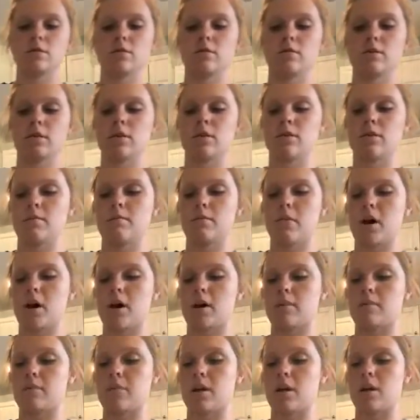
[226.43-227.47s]
Do it on the
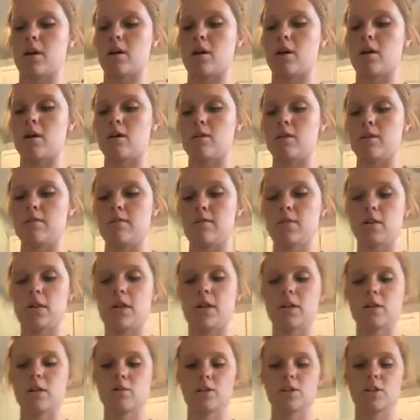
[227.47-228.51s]
bottom here. If you
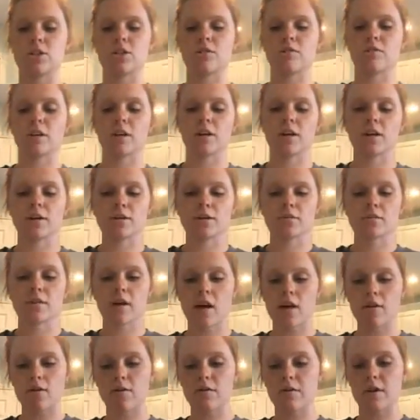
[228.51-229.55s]
need to twist your fingers
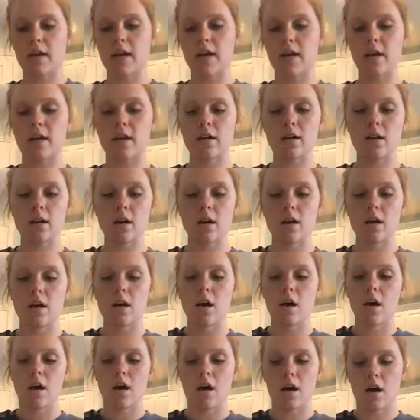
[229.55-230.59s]
around, you can.
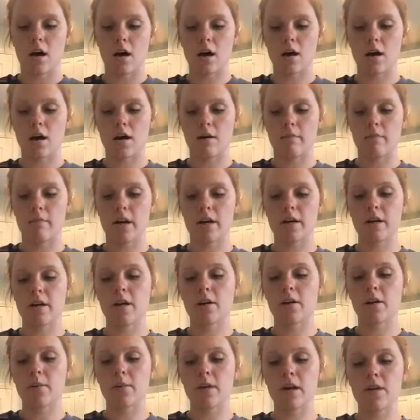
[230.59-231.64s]

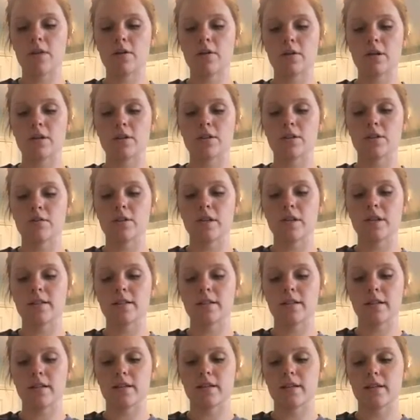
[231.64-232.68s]
Another way you could do
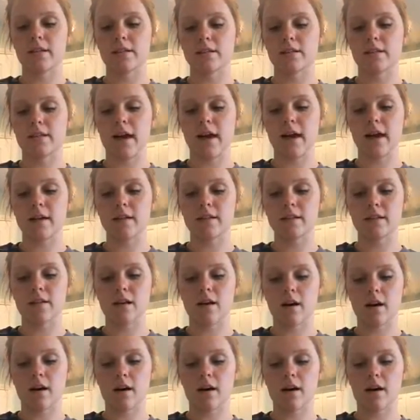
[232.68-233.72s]
this is set
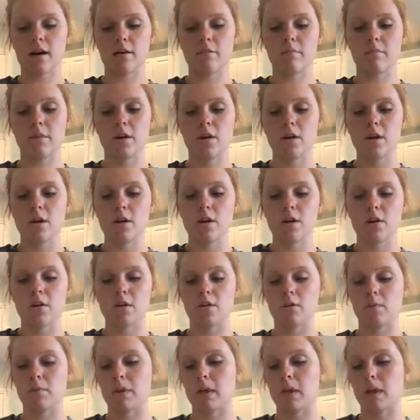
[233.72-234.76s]

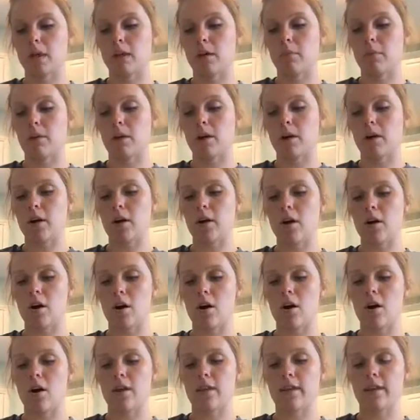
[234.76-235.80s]
your peanut butter
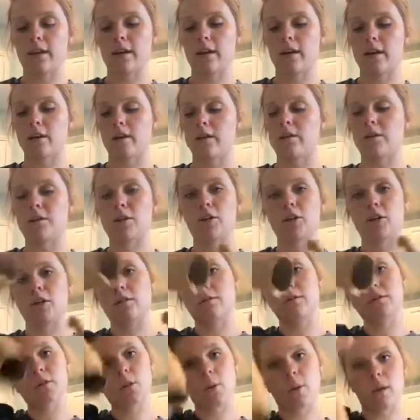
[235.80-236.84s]
on like
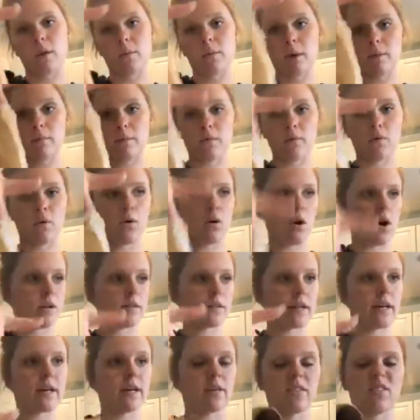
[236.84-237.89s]
your toilet paper roll on
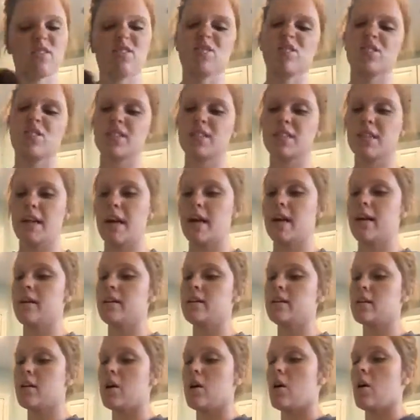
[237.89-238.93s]
like a little
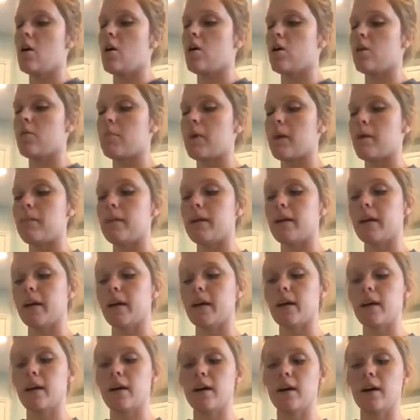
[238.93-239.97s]
stand, or maybe
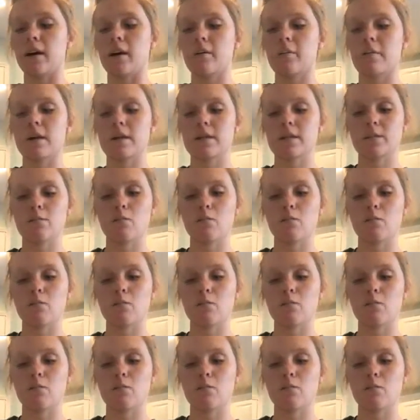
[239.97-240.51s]
like a